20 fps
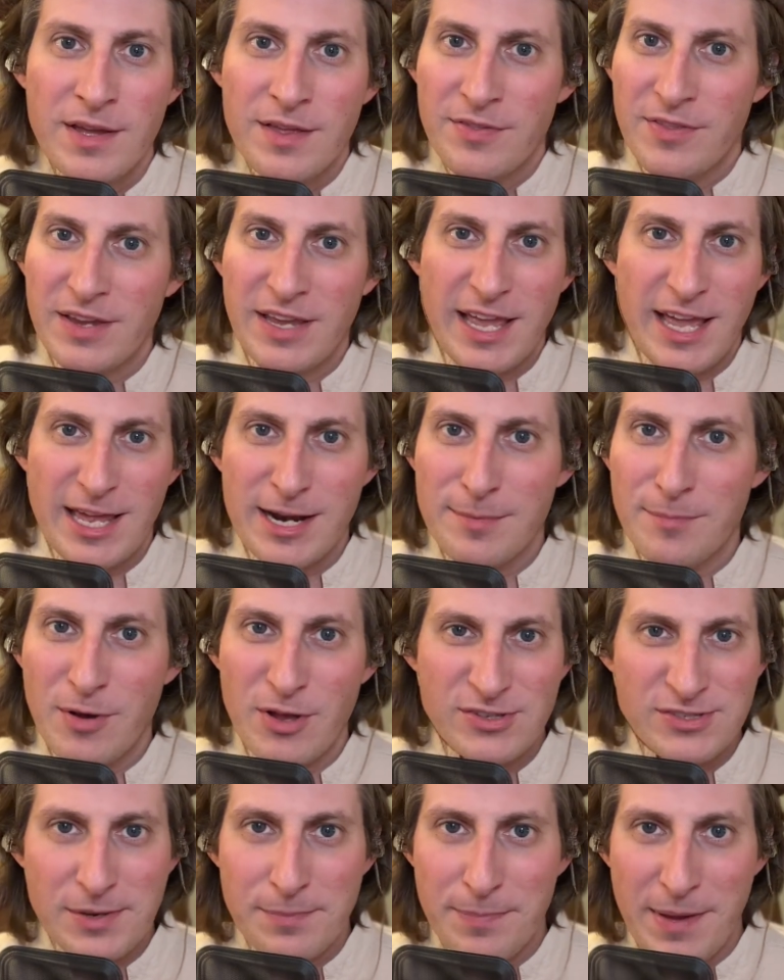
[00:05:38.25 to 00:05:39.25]
The
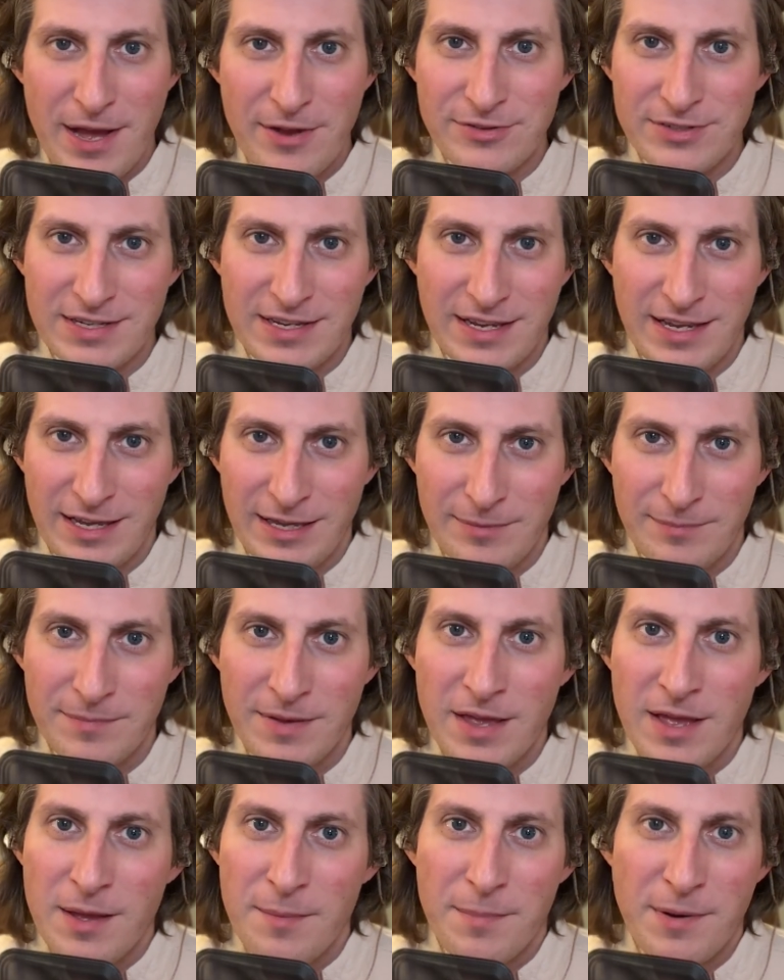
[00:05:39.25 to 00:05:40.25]
cannonball's about to hit,
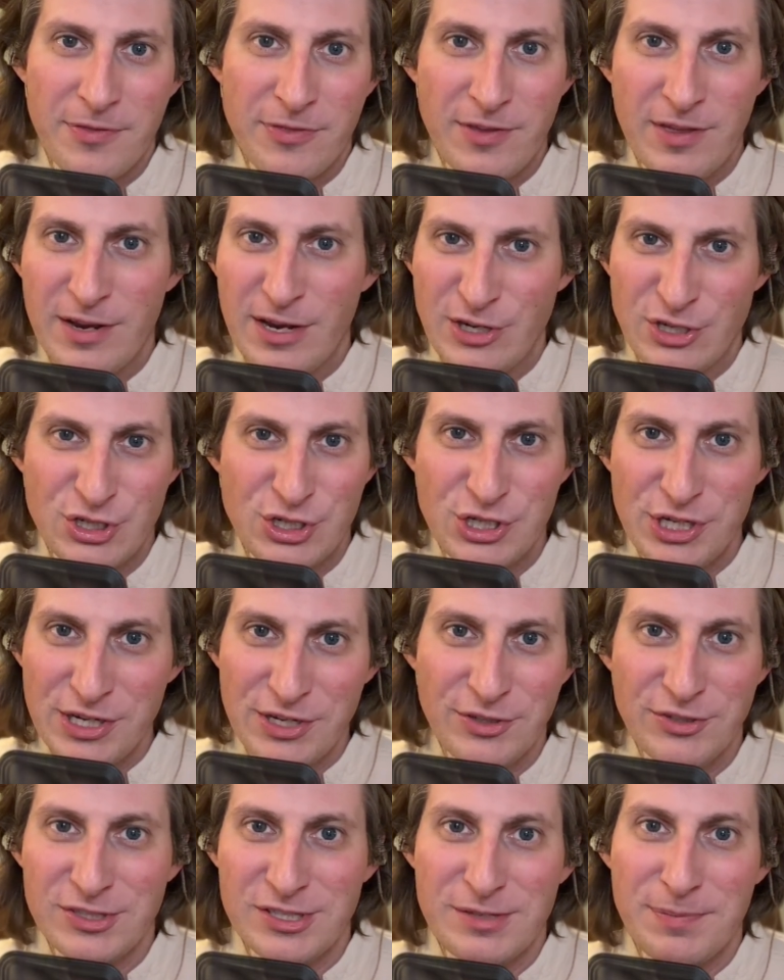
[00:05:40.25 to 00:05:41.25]
but then a
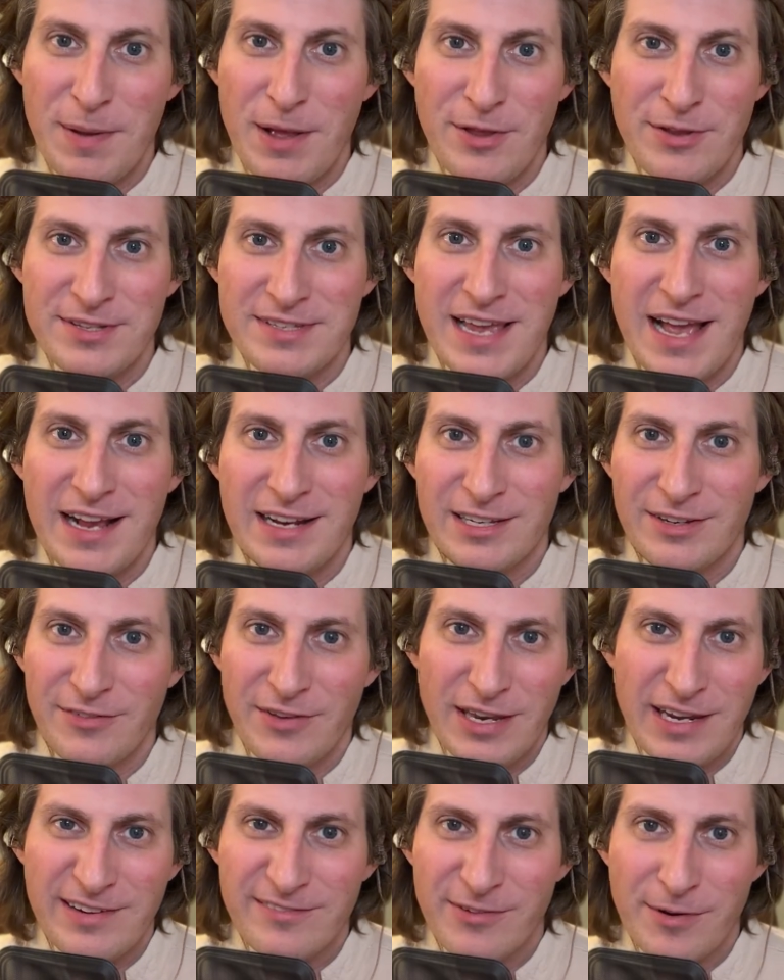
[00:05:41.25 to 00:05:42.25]
shield spell is
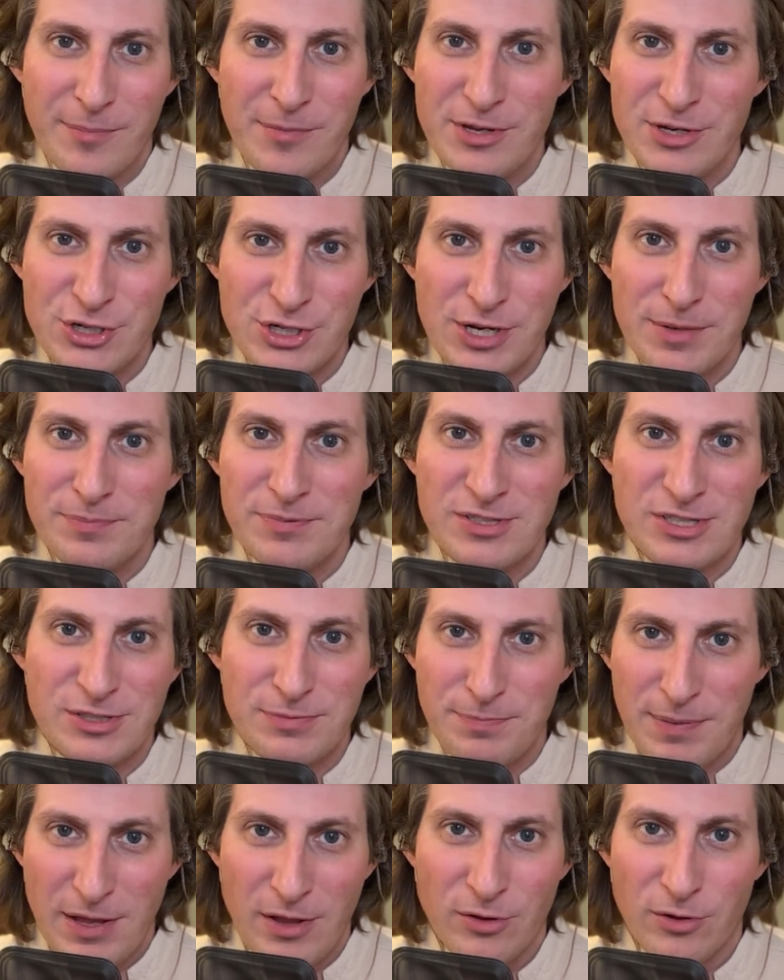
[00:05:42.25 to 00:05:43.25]
activated from the ship's
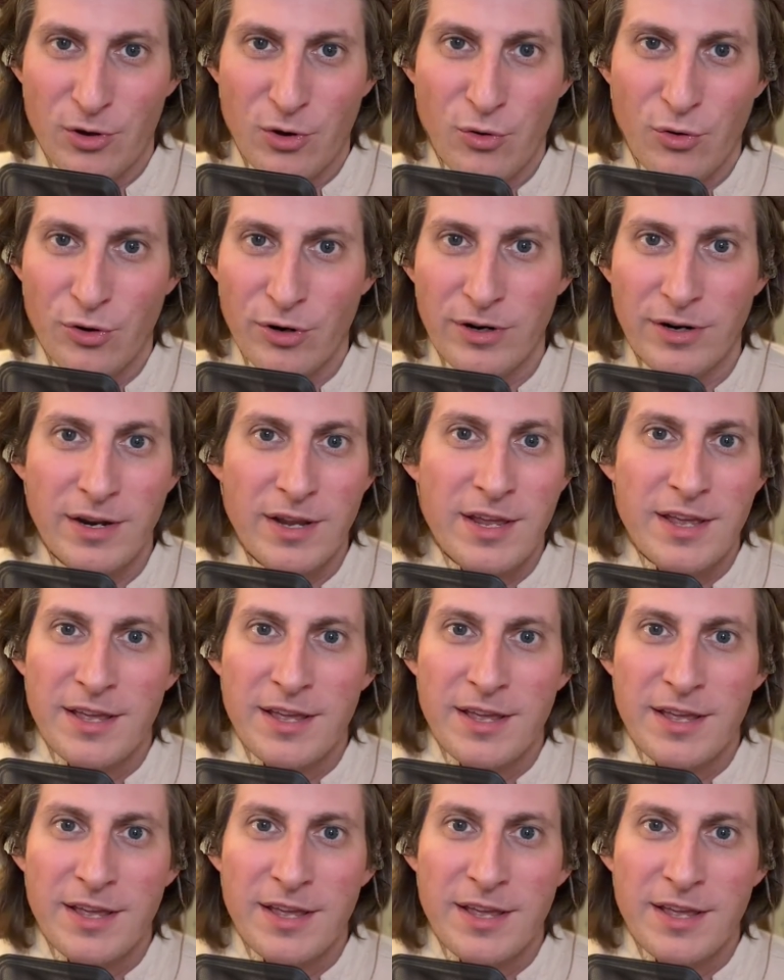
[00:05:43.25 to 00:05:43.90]
spell core,